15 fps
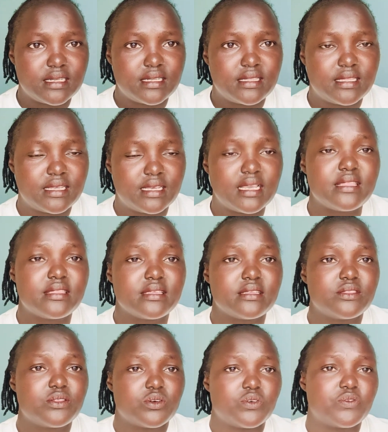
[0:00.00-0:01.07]
the
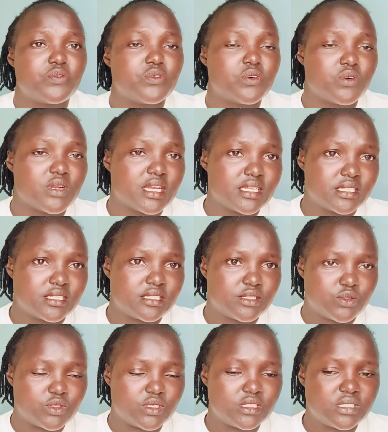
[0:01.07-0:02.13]
18th of August
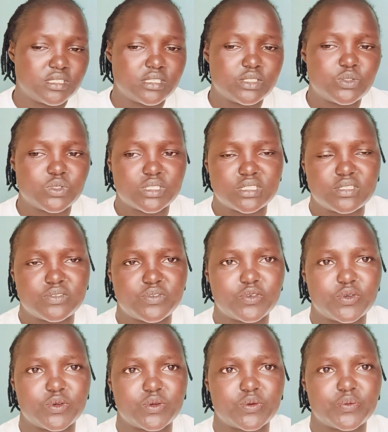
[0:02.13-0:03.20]

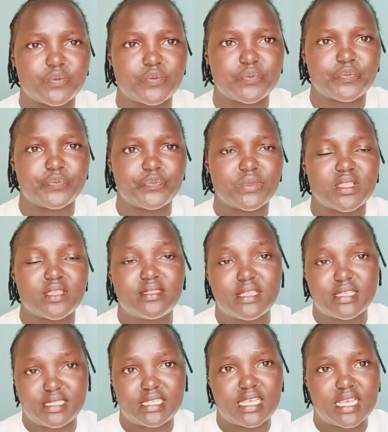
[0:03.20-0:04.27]
2024, the
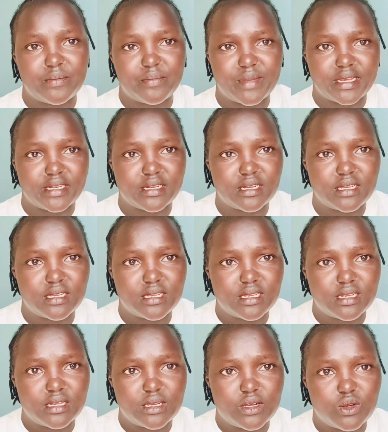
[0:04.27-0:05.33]
chairman
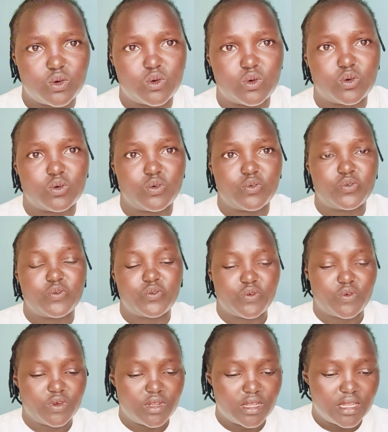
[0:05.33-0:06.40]
of
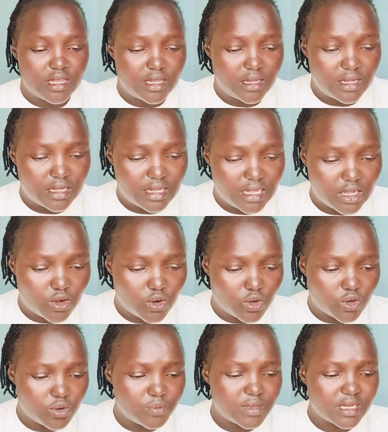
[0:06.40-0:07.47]

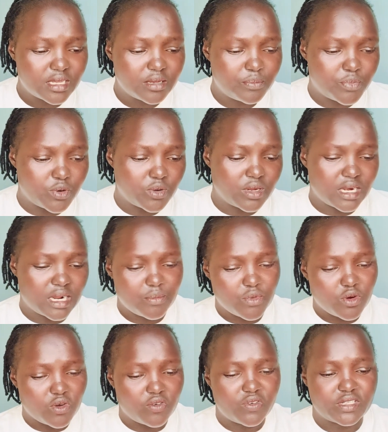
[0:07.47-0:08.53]
Economic Program
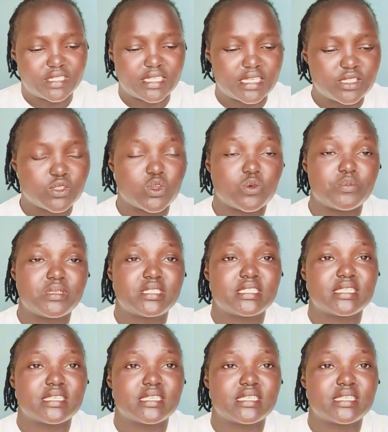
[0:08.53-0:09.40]
Oversight Committee,